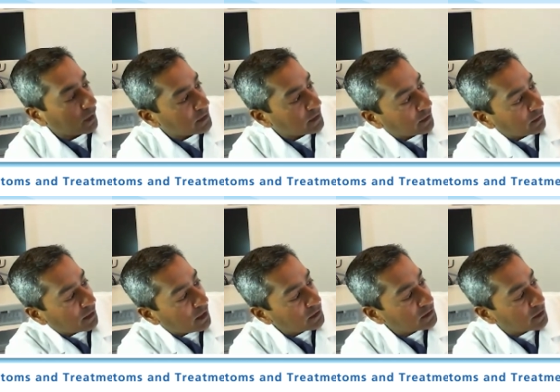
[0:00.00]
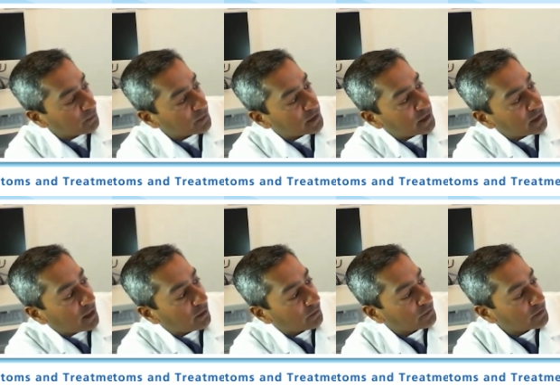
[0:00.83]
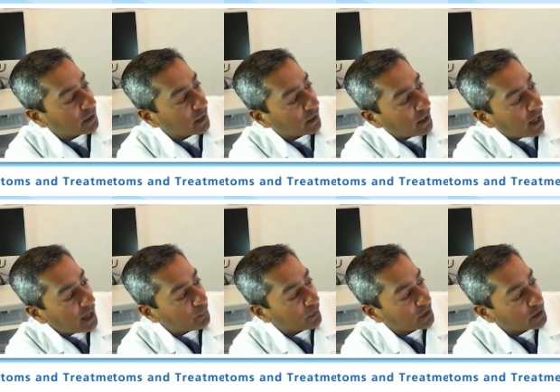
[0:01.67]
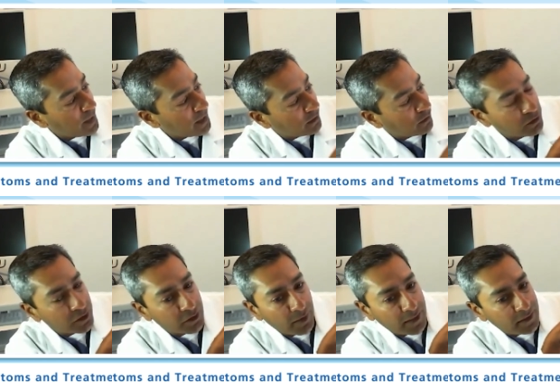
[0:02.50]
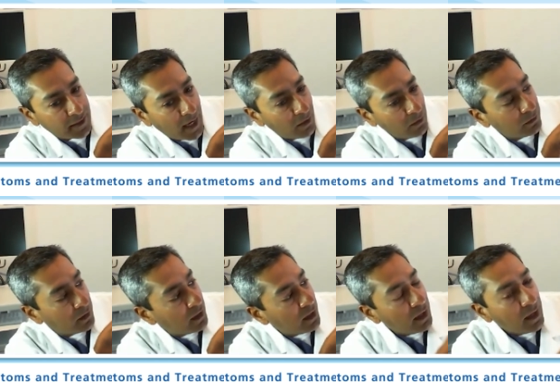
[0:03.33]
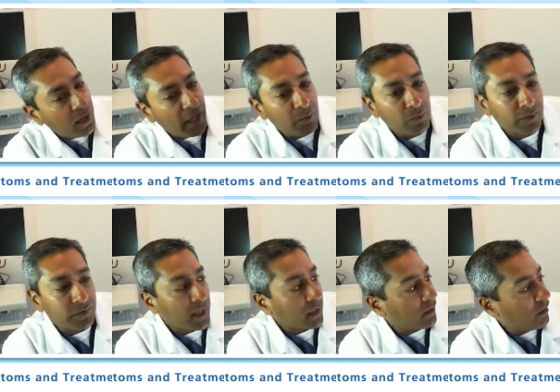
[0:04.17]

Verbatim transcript: is the lungs themselves get hyperexpanded or stretched out, and what that